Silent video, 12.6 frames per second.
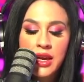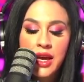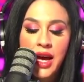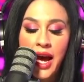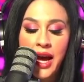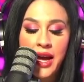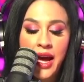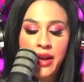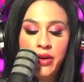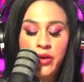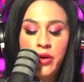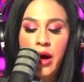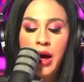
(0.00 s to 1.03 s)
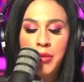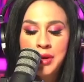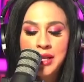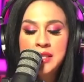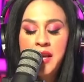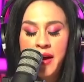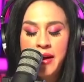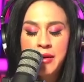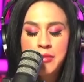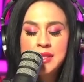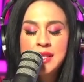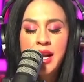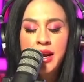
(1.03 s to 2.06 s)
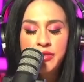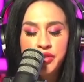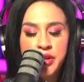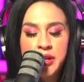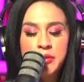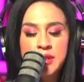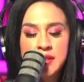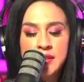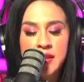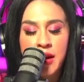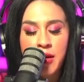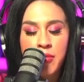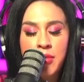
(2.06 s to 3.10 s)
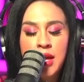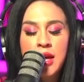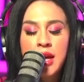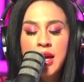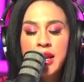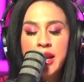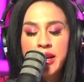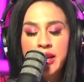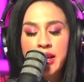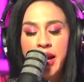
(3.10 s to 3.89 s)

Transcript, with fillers: I, I don't know how many times that I've trained with Sam and I,